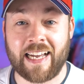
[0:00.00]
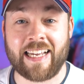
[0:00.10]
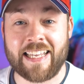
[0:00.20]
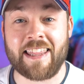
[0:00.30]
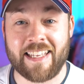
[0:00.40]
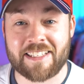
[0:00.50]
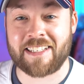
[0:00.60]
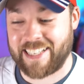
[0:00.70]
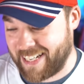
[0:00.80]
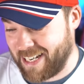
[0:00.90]
I get this
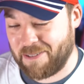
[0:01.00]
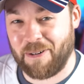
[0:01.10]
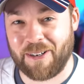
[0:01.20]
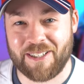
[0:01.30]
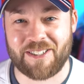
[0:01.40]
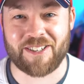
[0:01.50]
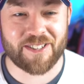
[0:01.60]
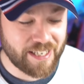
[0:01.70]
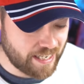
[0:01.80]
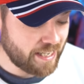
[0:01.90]
excited about a
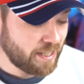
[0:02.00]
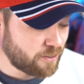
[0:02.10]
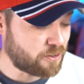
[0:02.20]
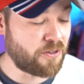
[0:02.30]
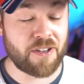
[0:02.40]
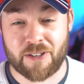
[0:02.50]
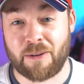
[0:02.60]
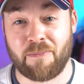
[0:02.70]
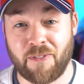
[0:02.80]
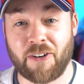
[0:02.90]
jersey. Truth is,
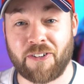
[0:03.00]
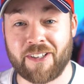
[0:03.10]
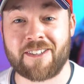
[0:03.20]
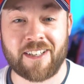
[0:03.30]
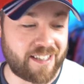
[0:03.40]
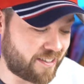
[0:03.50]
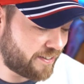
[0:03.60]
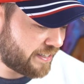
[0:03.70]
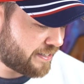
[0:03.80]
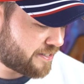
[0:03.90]
I'm very excited
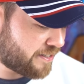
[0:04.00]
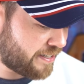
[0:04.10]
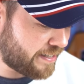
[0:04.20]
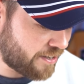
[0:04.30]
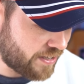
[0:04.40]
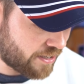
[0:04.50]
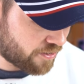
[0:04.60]
on the inside. Now, the